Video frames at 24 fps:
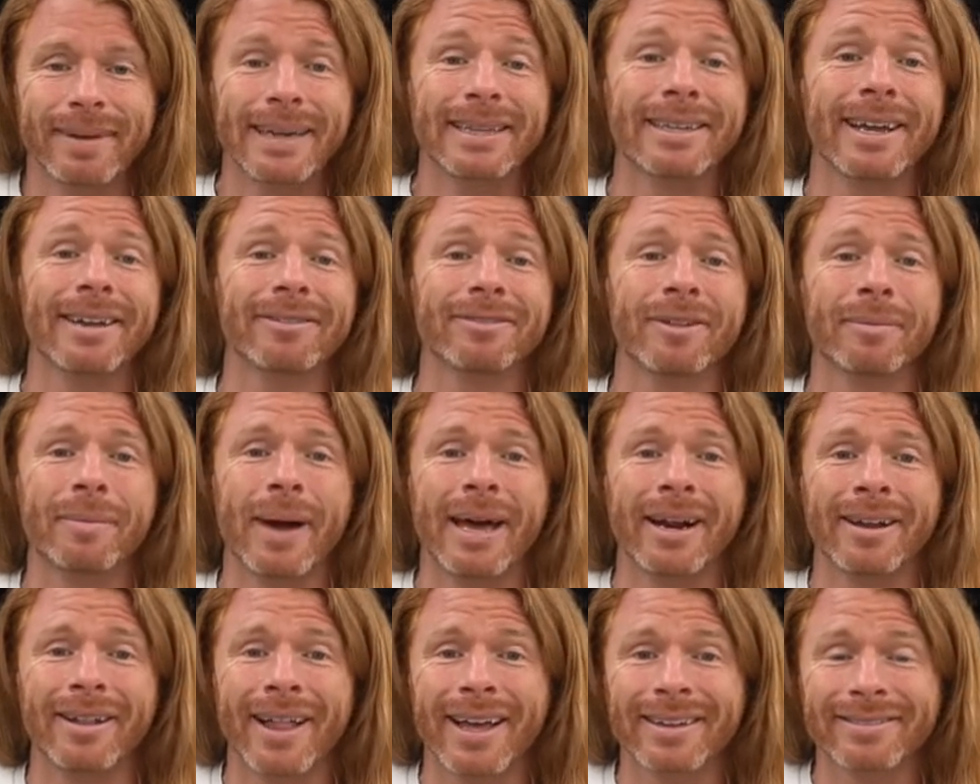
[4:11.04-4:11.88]
My Tesla
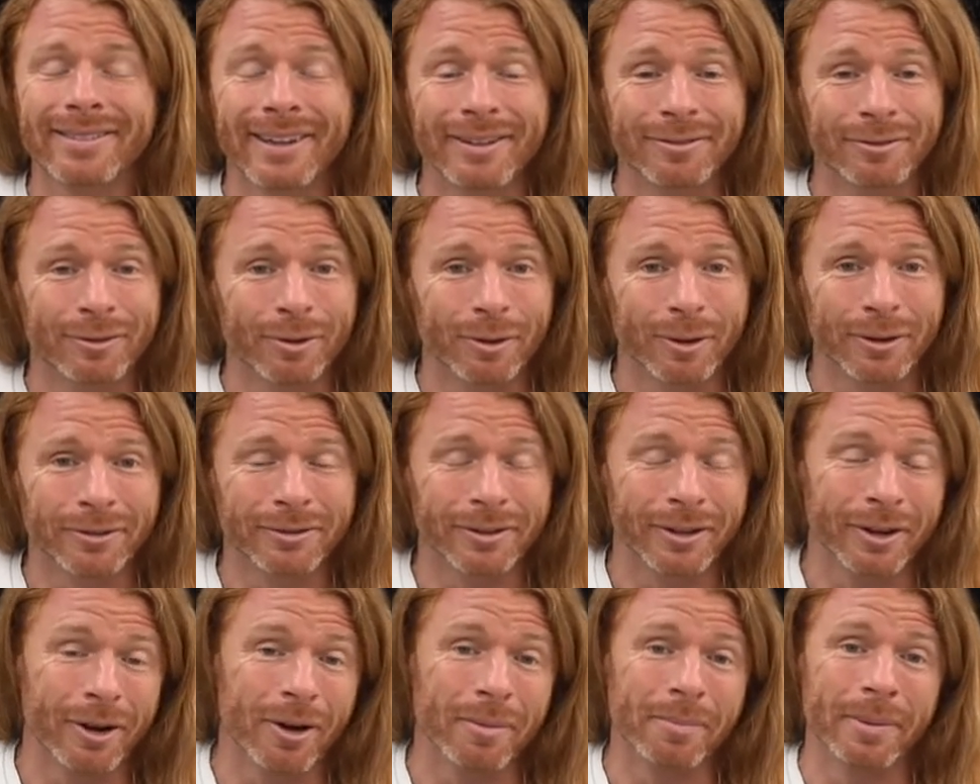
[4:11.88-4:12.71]
Model X has doors
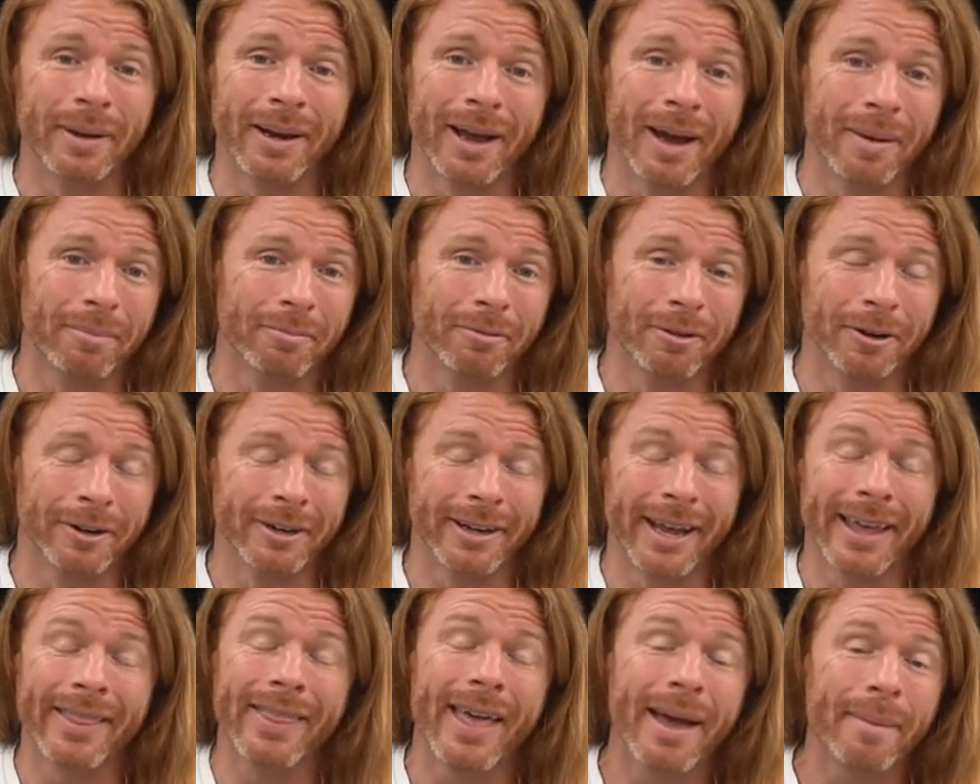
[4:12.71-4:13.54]
that open
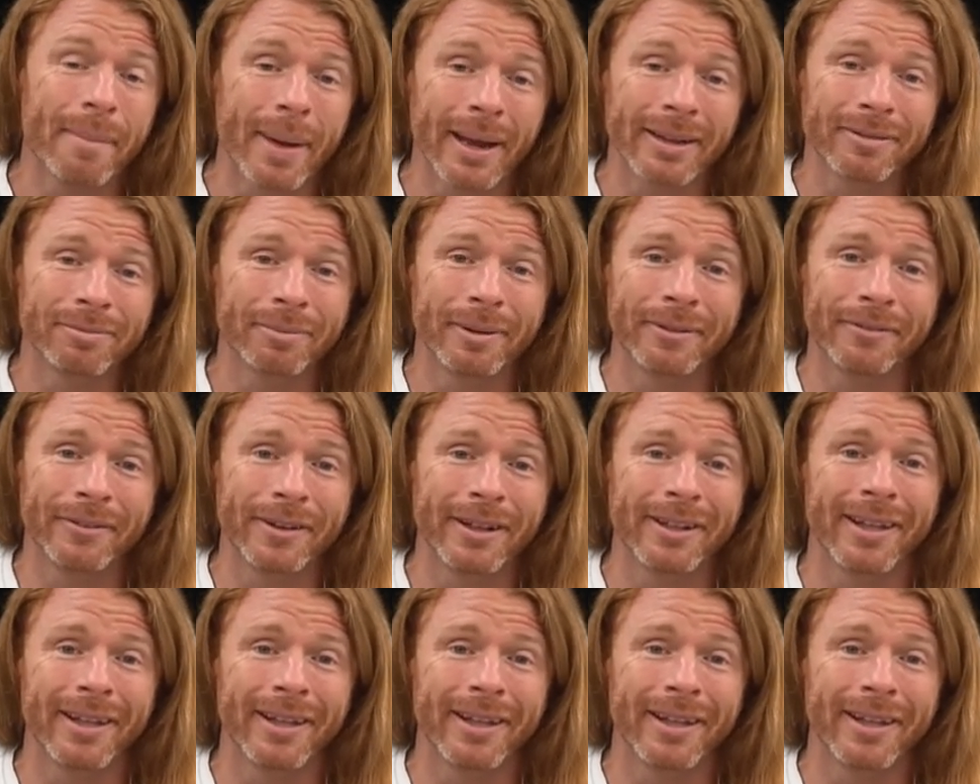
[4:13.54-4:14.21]
upward, and that makes me feel